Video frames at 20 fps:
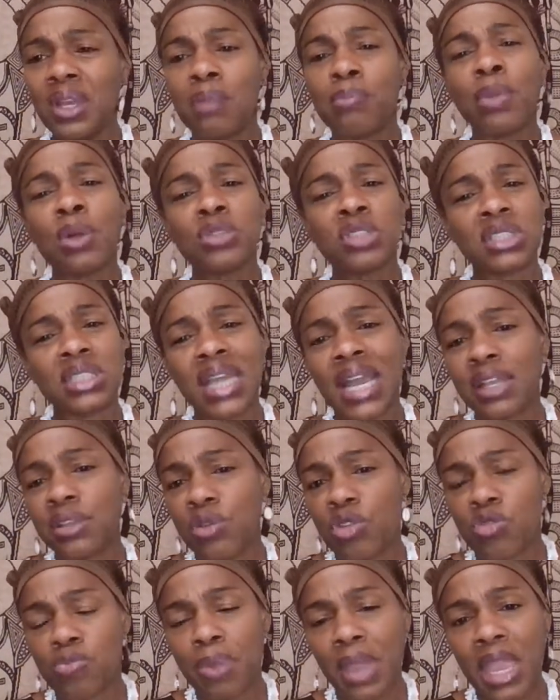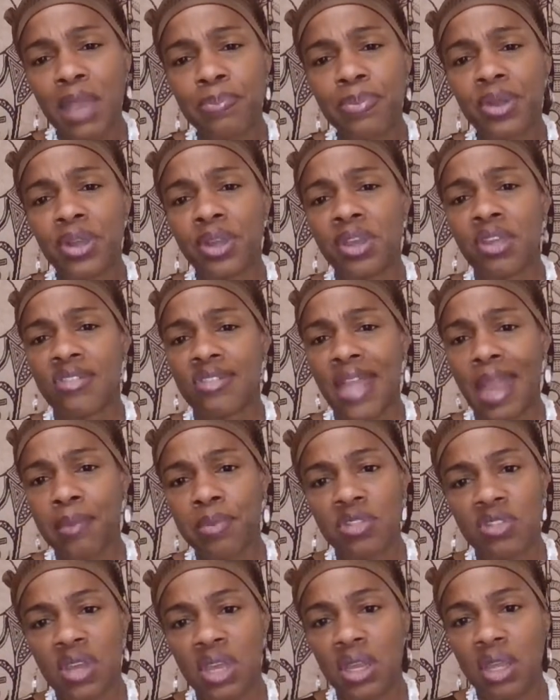Mostly I use paper because that
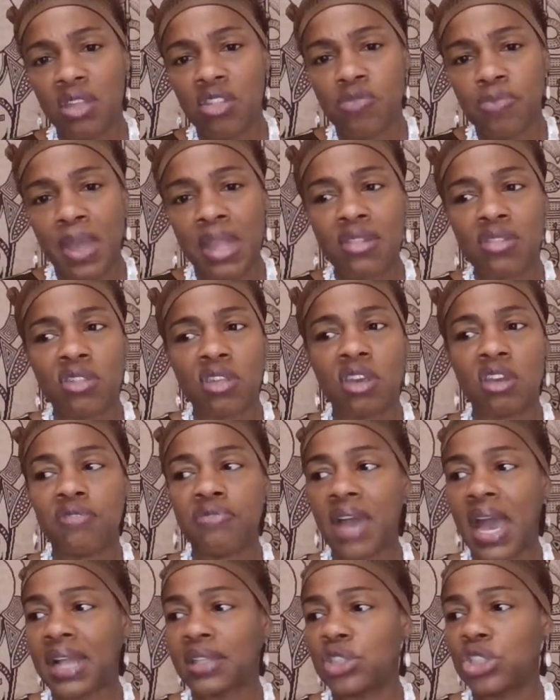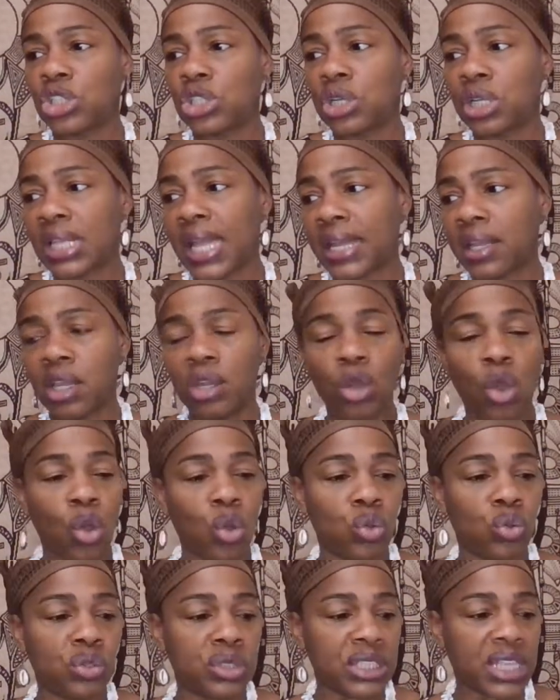was inexpensive. I took like an
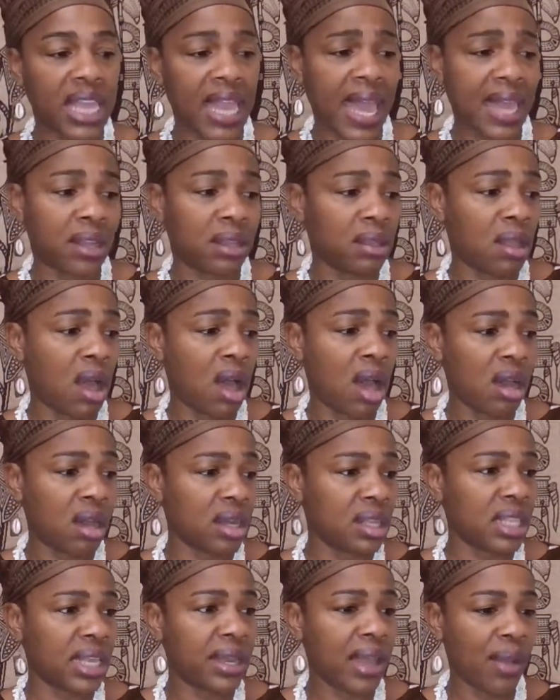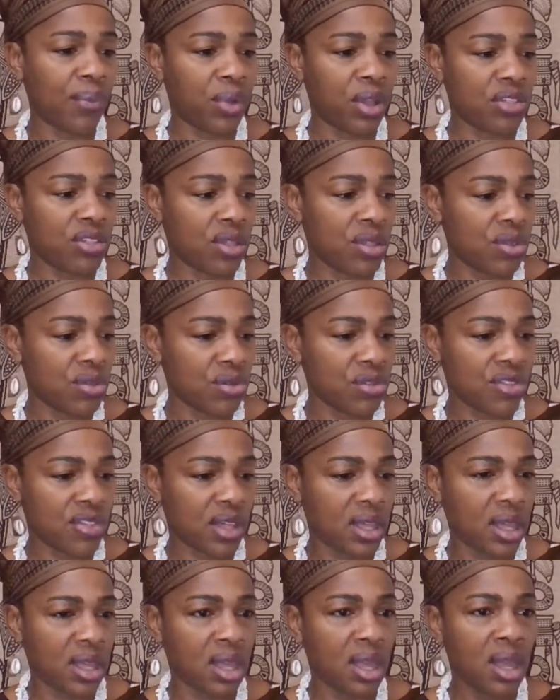old catalog that I wasn't
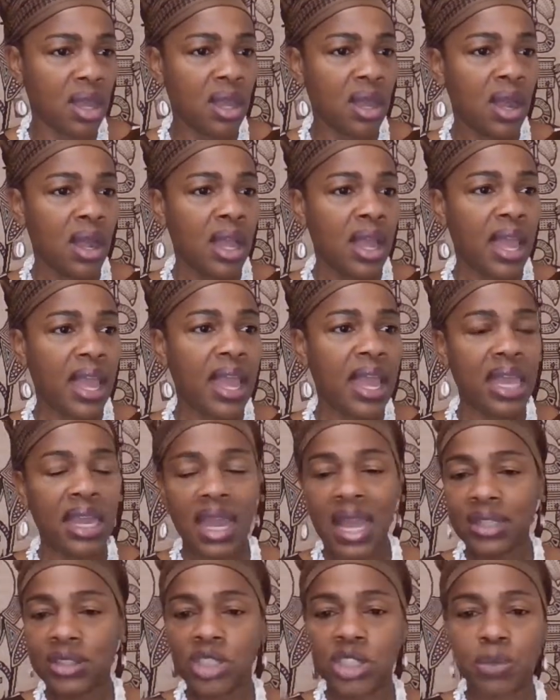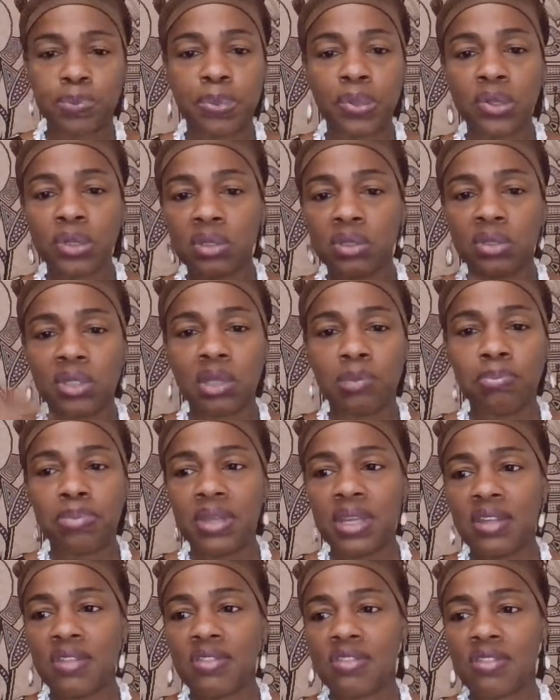using, and I just pulled the
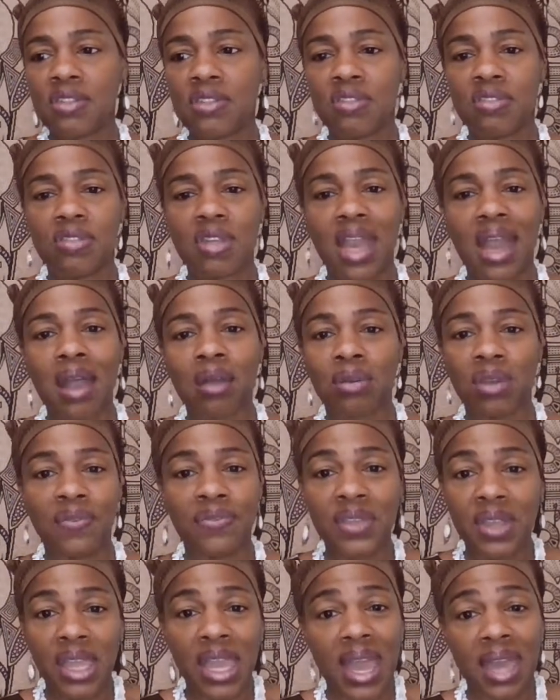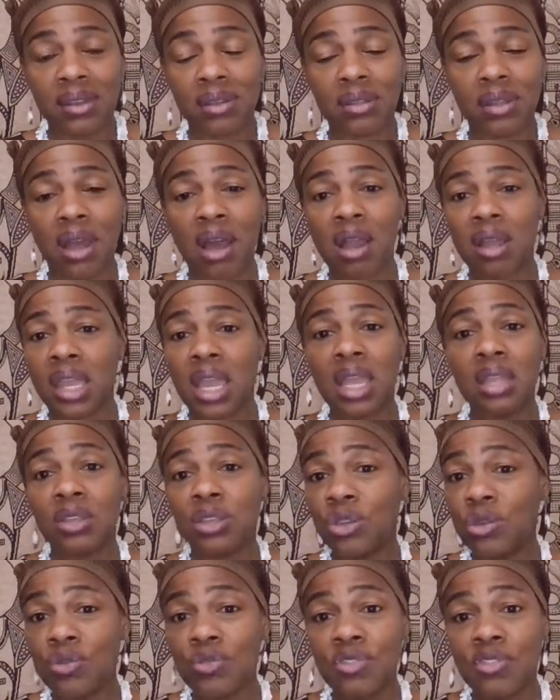pieces out of the catalog and
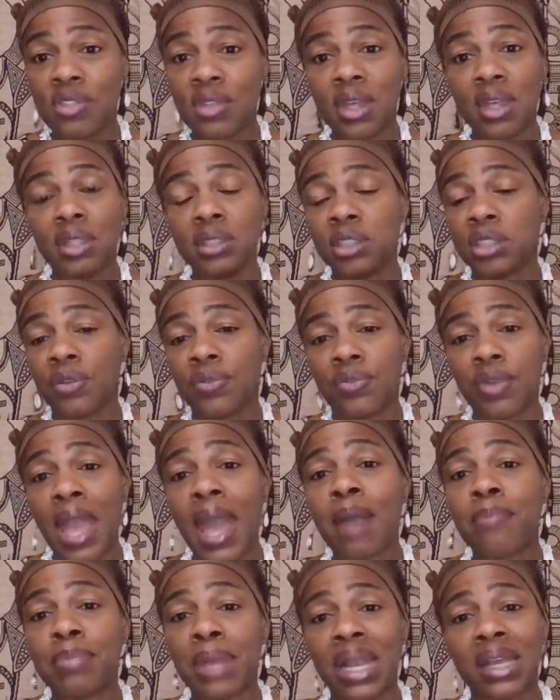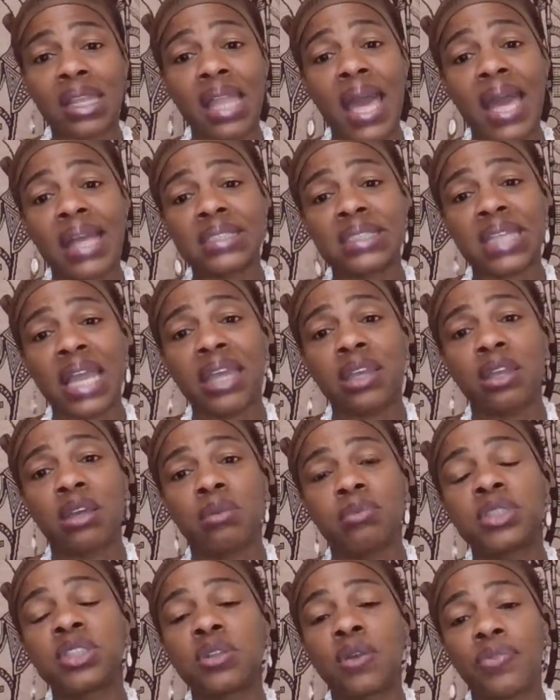used it to wrap my glass
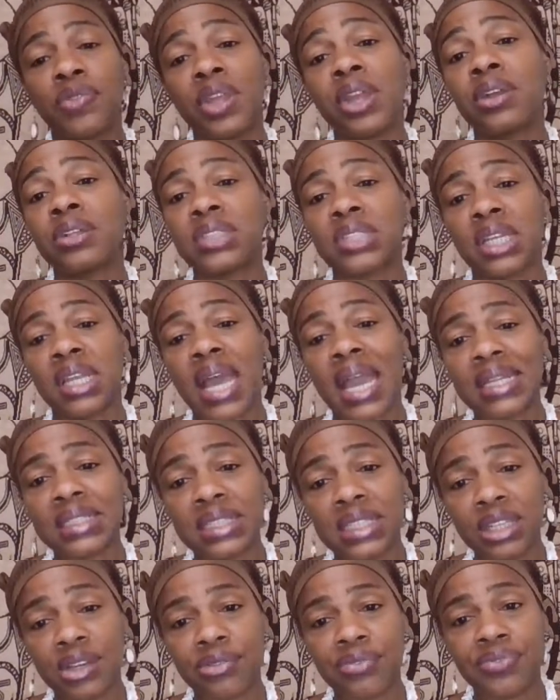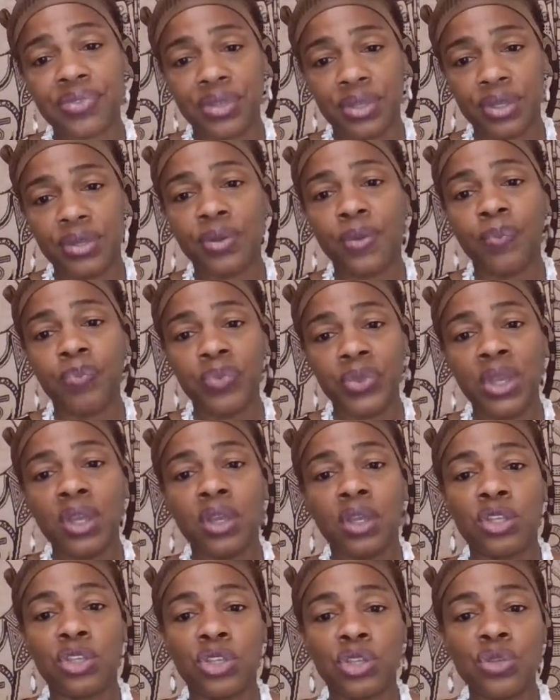items. So there's an idea for you.
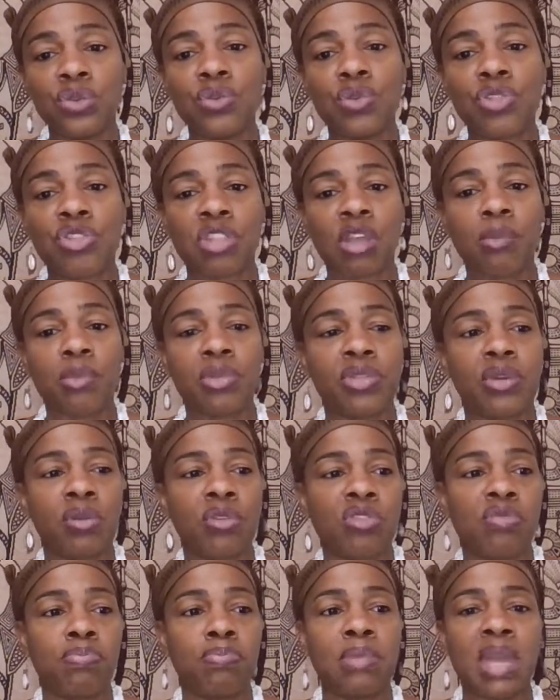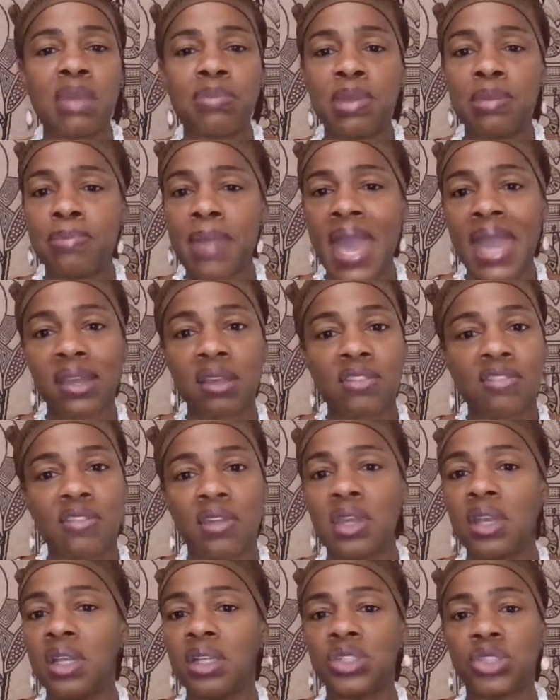Use some of those maybe
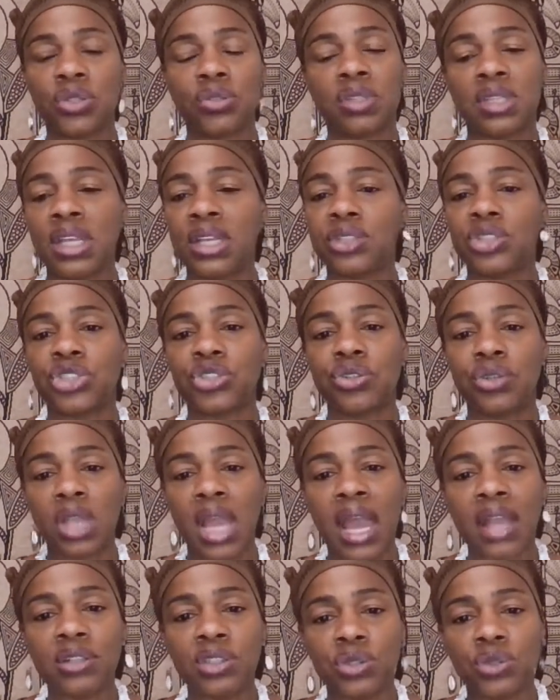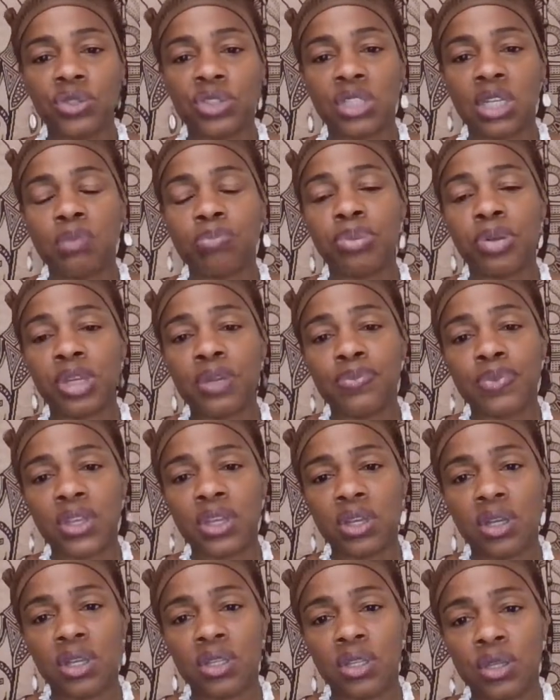magazines or things you're not using, put them to
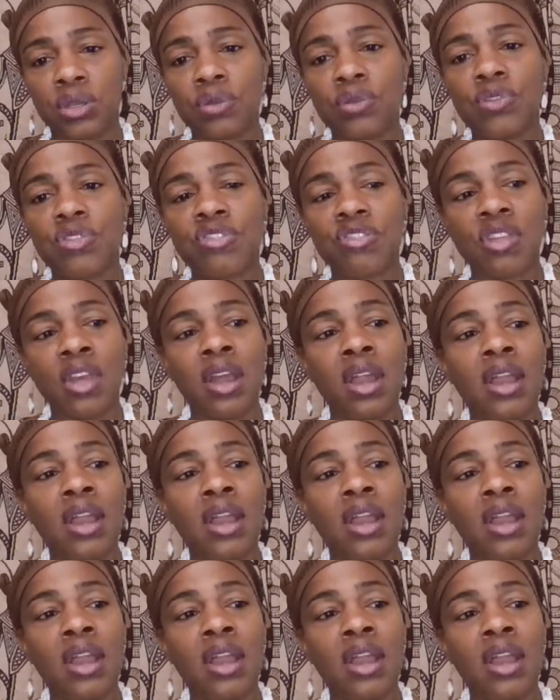good use.